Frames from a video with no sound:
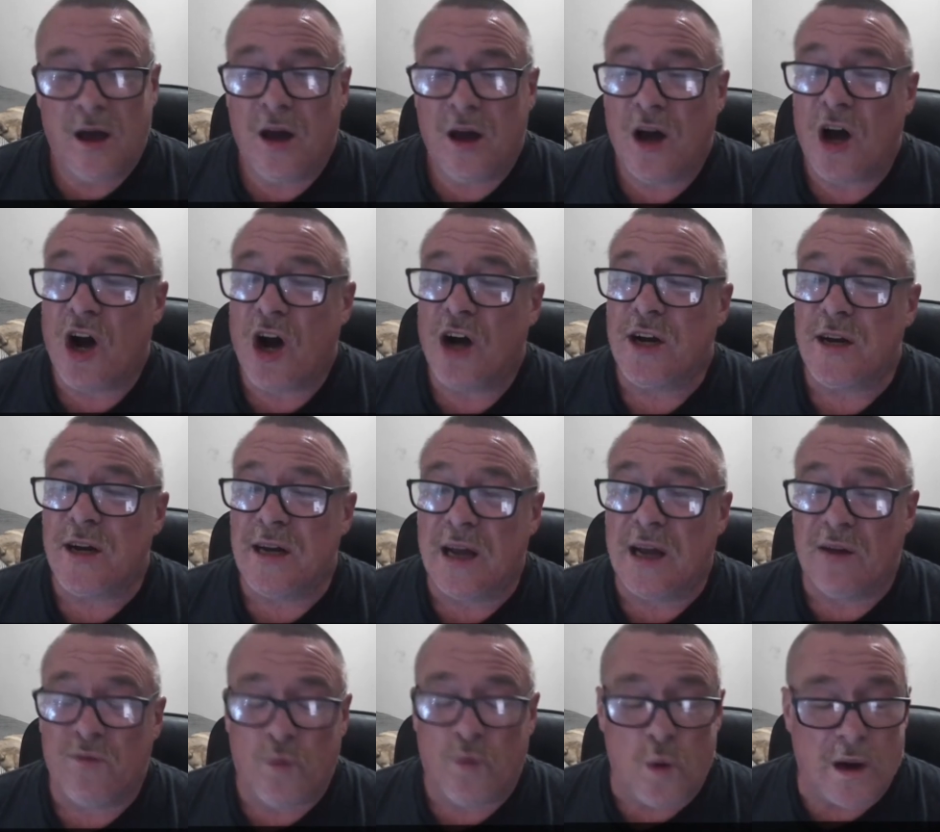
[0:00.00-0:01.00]
I don't
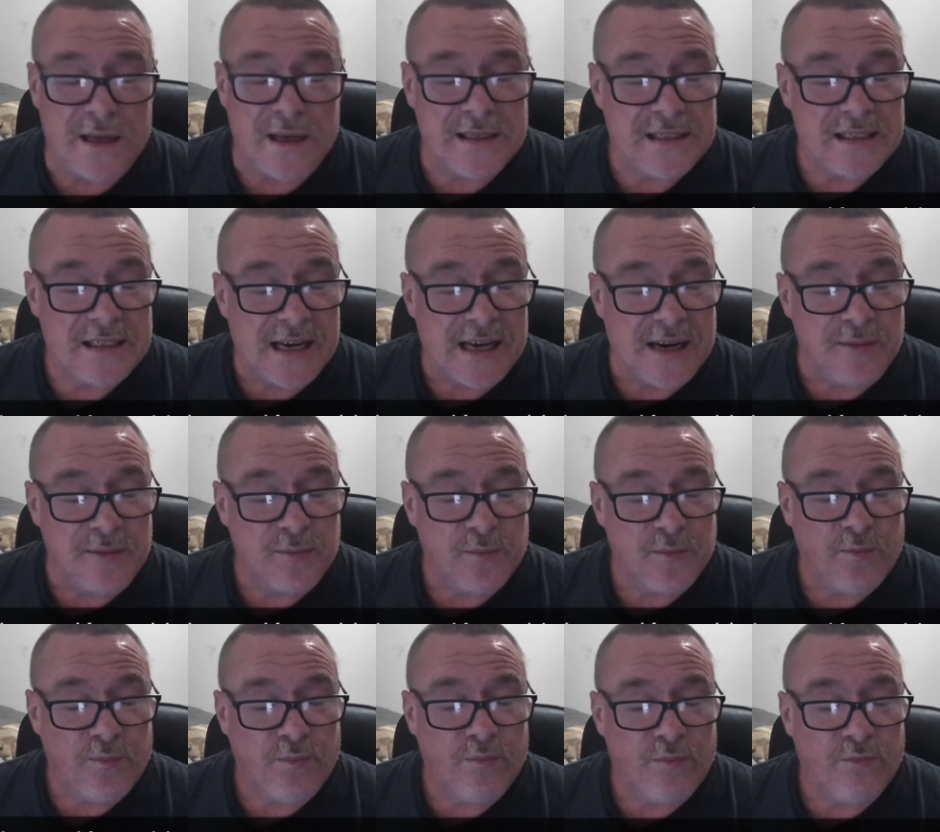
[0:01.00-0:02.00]
have 1 cent.
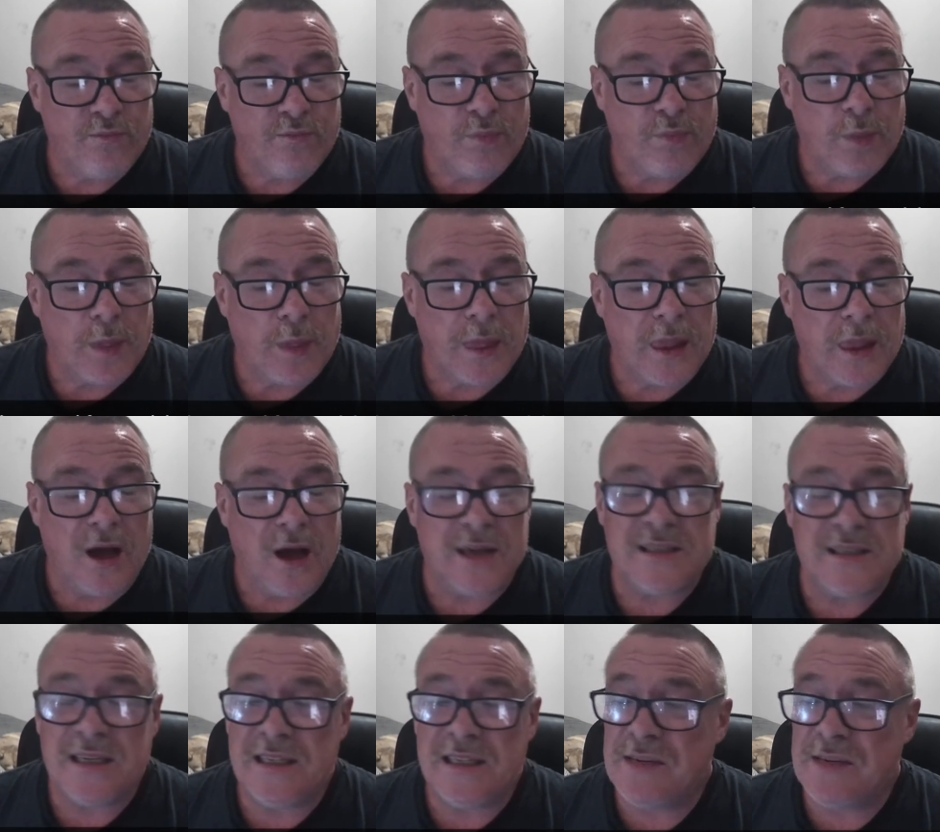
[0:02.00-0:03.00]
I
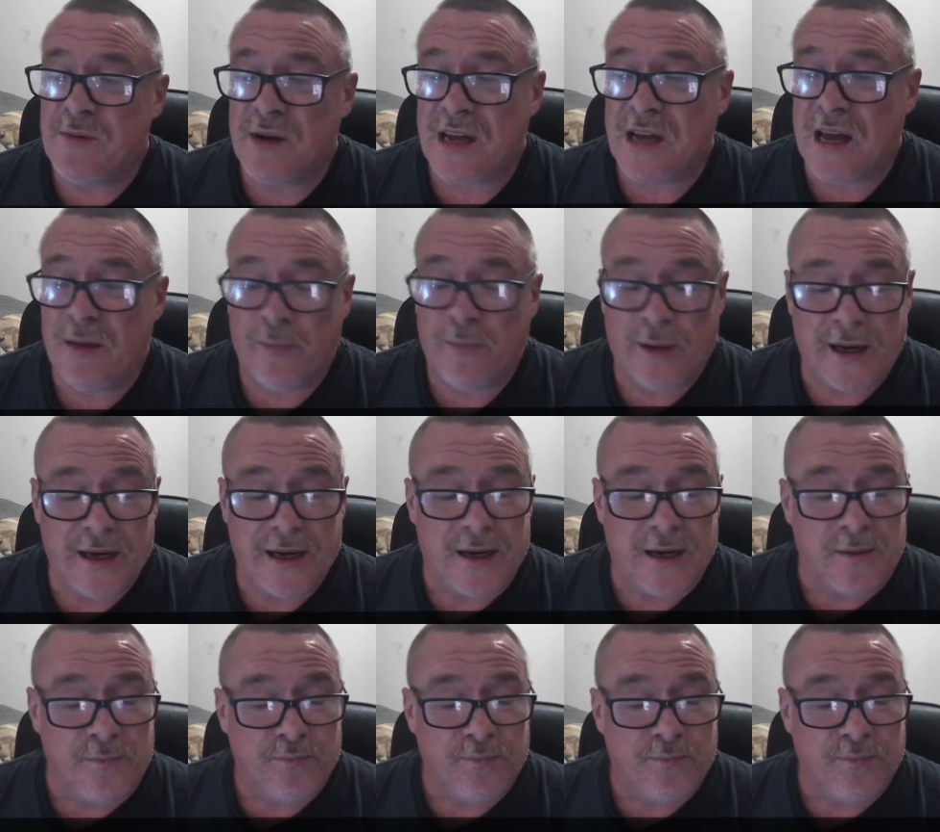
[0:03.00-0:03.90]
said to him, I can't pay you.